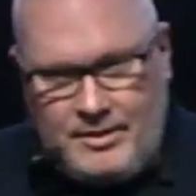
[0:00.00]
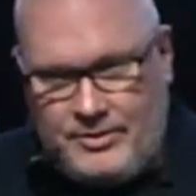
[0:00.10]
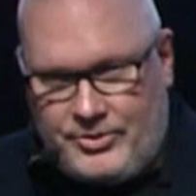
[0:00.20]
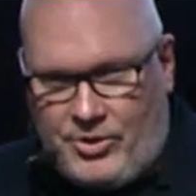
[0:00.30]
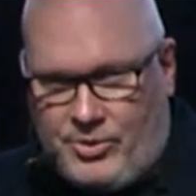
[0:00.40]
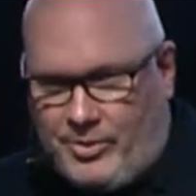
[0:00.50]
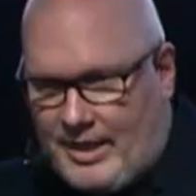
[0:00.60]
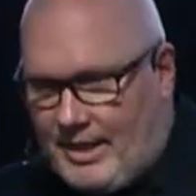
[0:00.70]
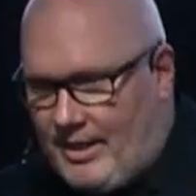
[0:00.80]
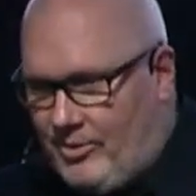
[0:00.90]
So, when
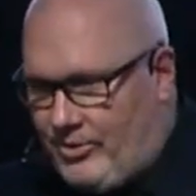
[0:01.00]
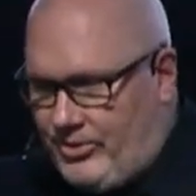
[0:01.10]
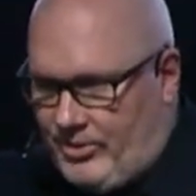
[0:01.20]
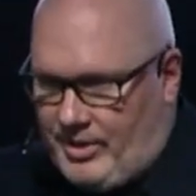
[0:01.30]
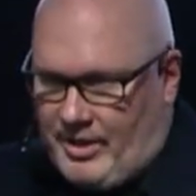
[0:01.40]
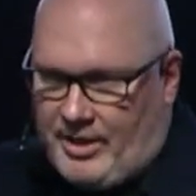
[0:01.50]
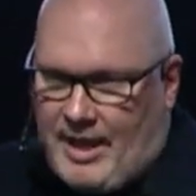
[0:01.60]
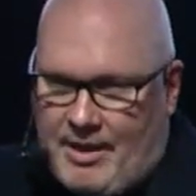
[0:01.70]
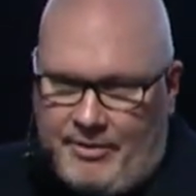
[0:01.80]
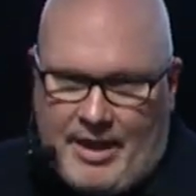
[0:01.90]
I was uh,
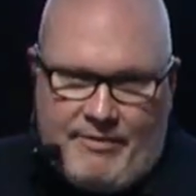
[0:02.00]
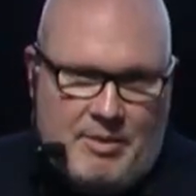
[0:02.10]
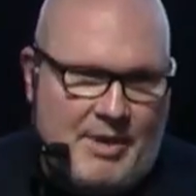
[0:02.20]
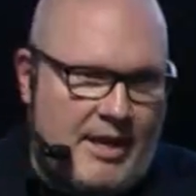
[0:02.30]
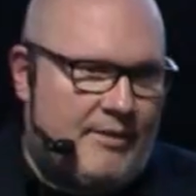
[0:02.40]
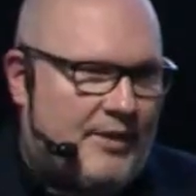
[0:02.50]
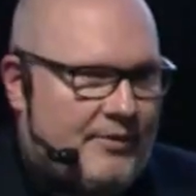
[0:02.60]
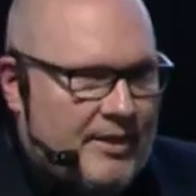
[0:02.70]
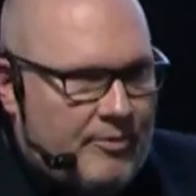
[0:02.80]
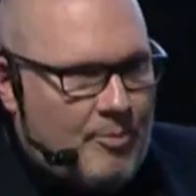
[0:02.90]
ha having my
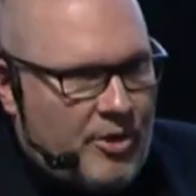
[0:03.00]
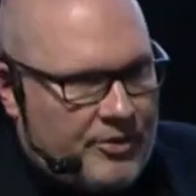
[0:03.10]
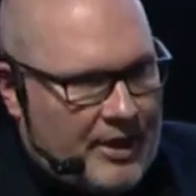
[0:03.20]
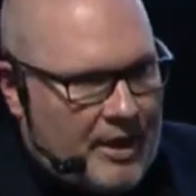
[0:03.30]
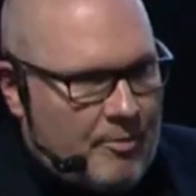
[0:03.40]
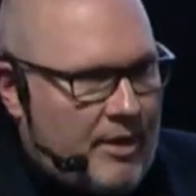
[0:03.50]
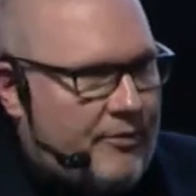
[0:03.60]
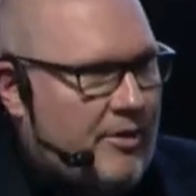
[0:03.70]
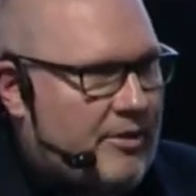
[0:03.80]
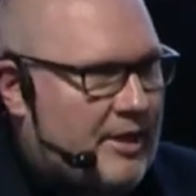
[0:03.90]
fifteenth birthday, my
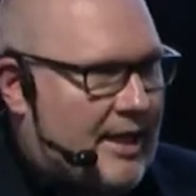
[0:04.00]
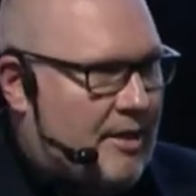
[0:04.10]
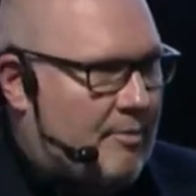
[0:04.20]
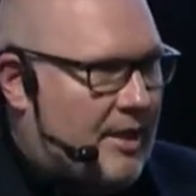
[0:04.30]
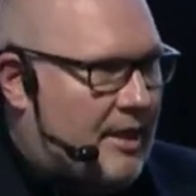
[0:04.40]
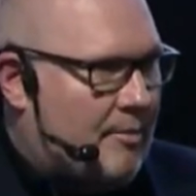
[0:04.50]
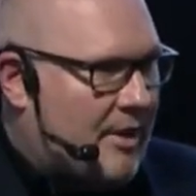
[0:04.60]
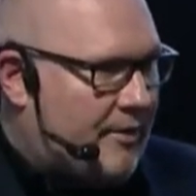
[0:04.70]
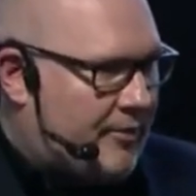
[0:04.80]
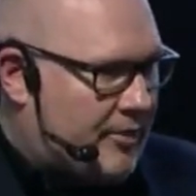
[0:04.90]
father gave me
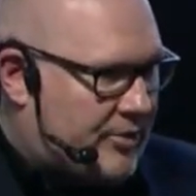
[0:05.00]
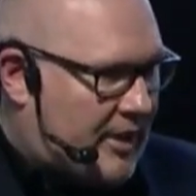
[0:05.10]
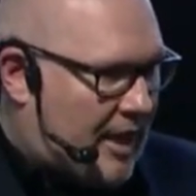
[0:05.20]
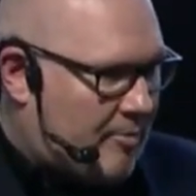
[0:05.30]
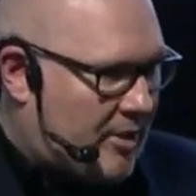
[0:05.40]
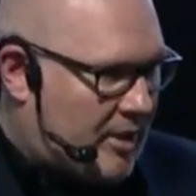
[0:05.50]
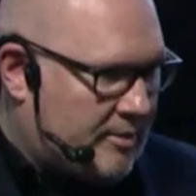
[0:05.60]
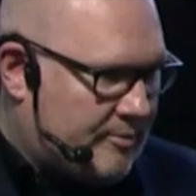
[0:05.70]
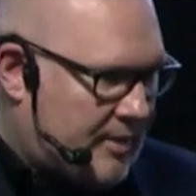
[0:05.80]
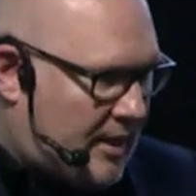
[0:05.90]
my first camera
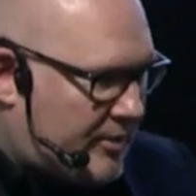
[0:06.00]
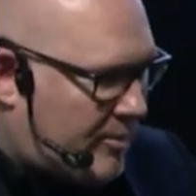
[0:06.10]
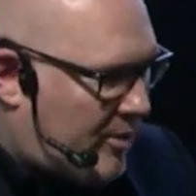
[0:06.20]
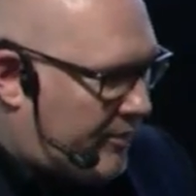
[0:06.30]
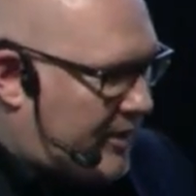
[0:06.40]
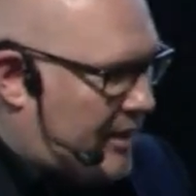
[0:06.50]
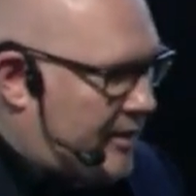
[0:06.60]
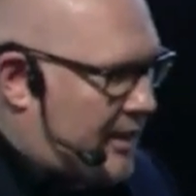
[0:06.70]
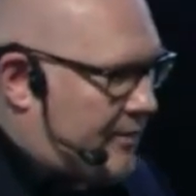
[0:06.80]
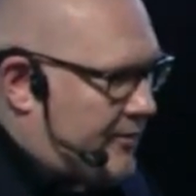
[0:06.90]
as a birthday
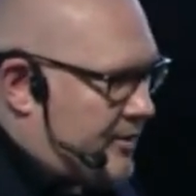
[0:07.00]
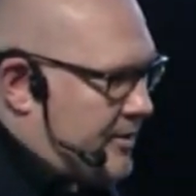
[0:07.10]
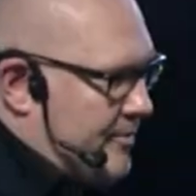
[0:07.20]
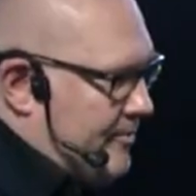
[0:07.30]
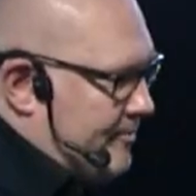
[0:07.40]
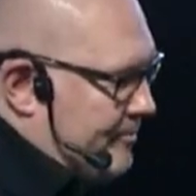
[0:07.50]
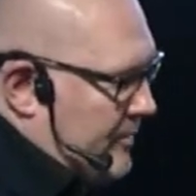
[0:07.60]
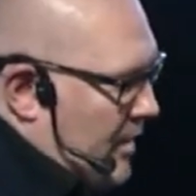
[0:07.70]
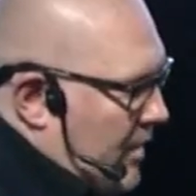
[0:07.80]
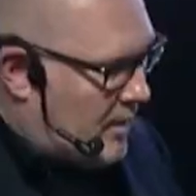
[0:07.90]
gift.
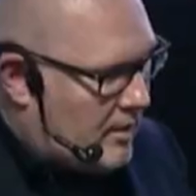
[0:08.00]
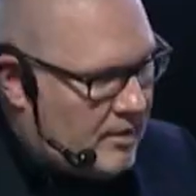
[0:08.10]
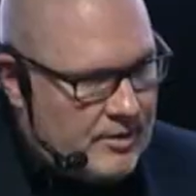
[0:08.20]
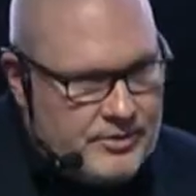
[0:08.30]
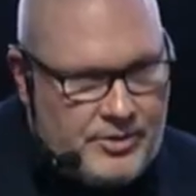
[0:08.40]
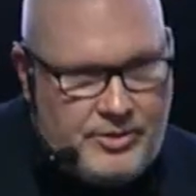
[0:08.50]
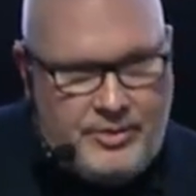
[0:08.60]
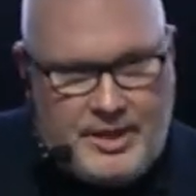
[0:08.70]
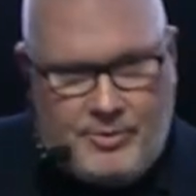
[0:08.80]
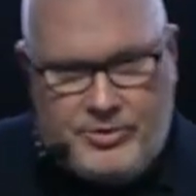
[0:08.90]
So,
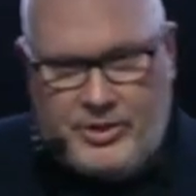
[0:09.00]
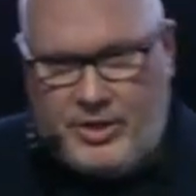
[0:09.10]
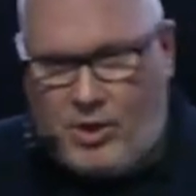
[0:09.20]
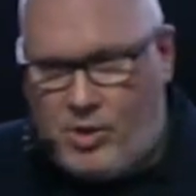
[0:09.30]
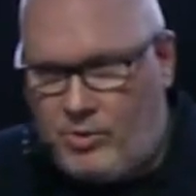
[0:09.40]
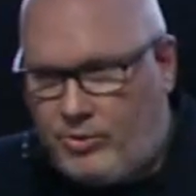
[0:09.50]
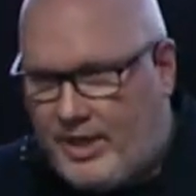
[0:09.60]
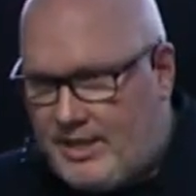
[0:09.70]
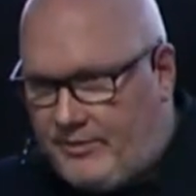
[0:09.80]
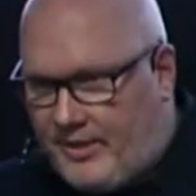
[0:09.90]
it was an old
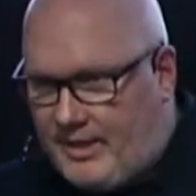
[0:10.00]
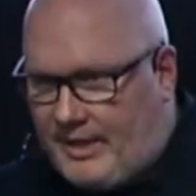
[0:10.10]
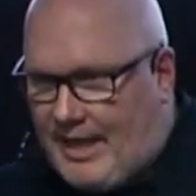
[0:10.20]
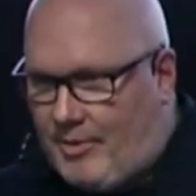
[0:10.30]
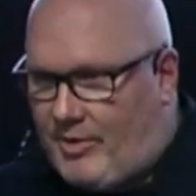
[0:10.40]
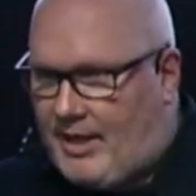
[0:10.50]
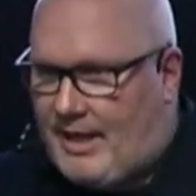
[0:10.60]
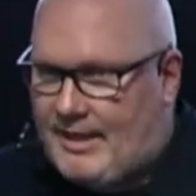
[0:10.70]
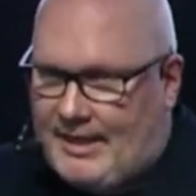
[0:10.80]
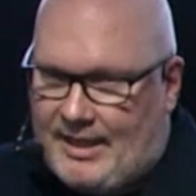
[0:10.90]
rangefinder camera,
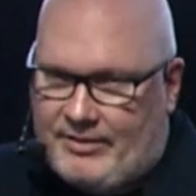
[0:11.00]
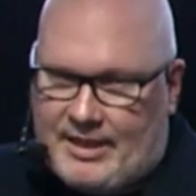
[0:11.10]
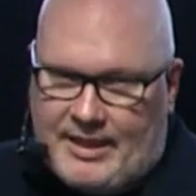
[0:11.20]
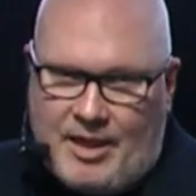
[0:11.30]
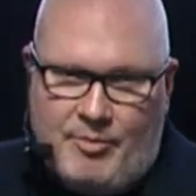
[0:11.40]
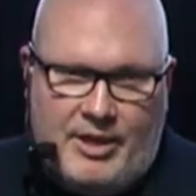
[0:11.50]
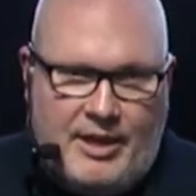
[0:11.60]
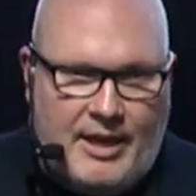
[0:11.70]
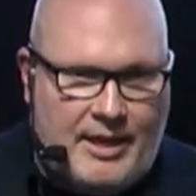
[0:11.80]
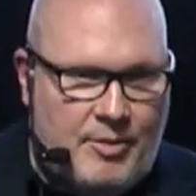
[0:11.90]
and I loved that
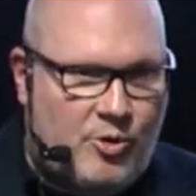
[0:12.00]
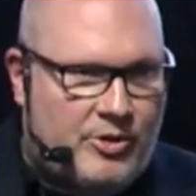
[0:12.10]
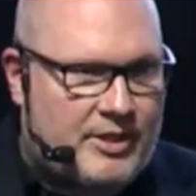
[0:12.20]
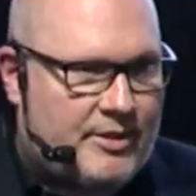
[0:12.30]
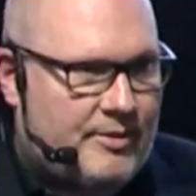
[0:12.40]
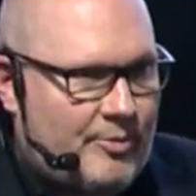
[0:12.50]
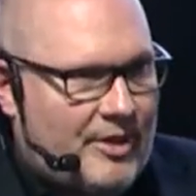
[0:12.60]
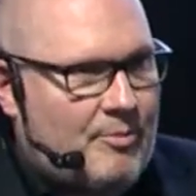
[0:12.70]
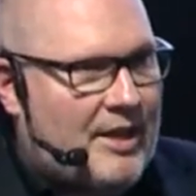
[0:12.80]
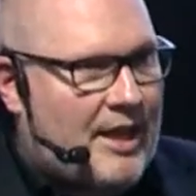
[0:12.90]
camera, and I brought it with
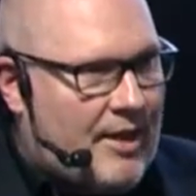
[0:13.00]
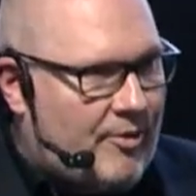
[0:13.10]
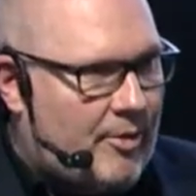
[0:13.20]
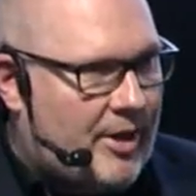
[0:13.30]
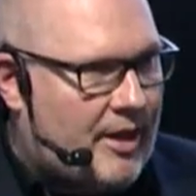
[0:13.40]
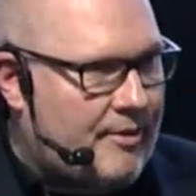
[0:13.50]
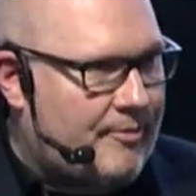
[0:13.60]
me everywhere.